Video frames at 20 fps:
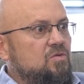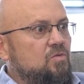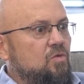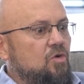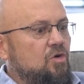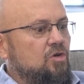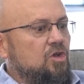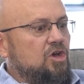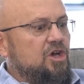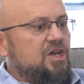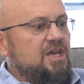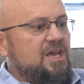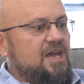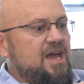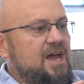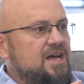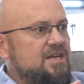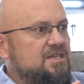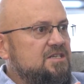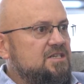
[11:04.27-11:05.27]
We're
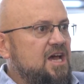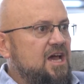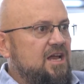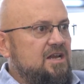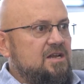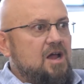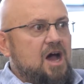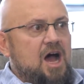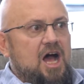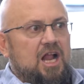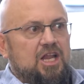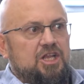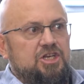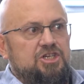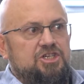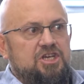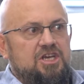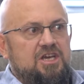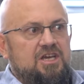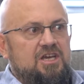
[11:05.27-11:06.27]
looking at
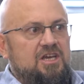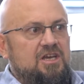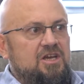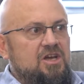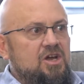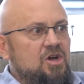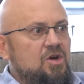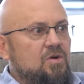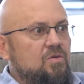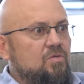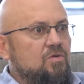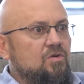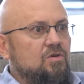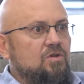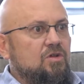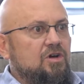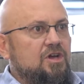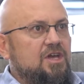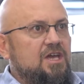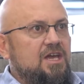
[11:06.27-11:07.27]
technology, we're
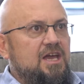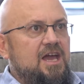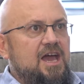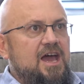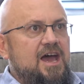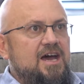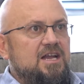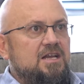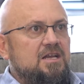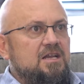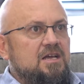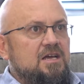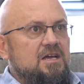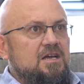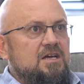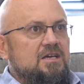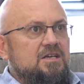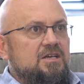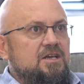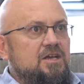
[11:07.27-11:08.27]
looking at,
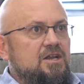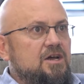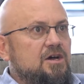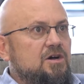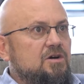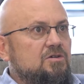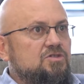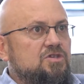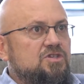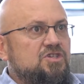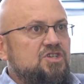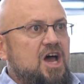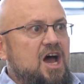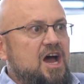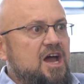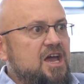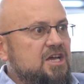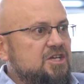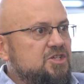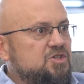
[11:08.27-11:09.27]
you know,
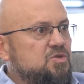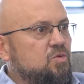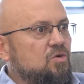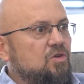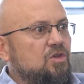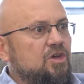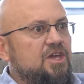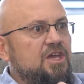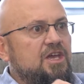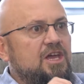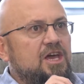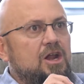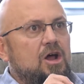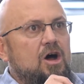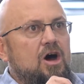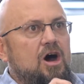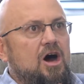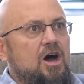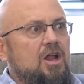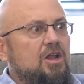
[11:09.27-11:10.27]
science, we're looking at
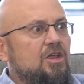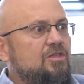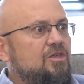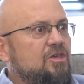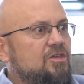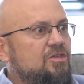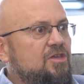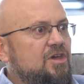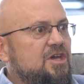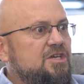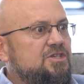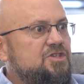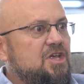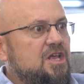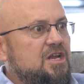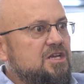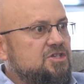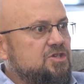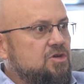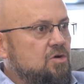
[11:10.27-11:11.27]
all of the things
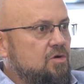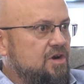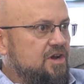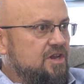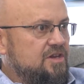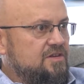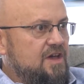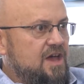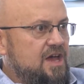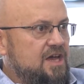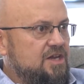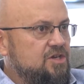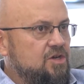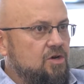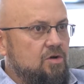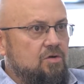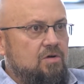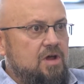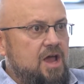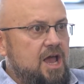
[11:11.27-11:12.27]
that it's going to take to
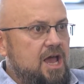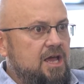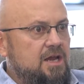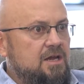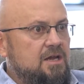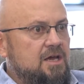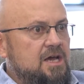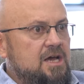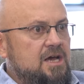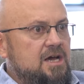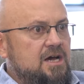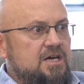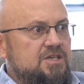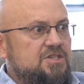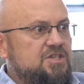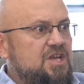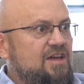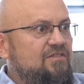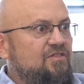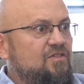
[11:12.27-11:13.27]
create a
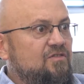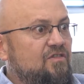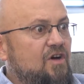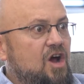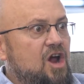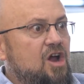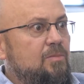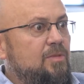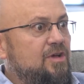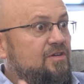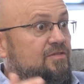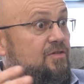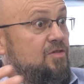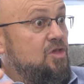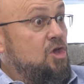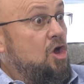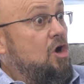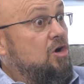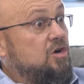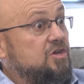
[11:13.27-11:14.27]
safe environment for
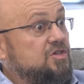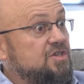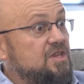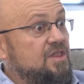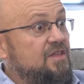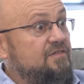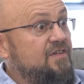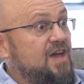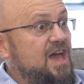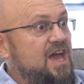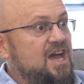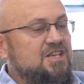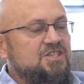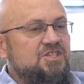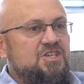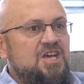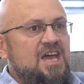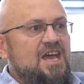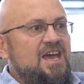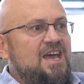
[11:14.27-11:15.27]
the artists and the fans.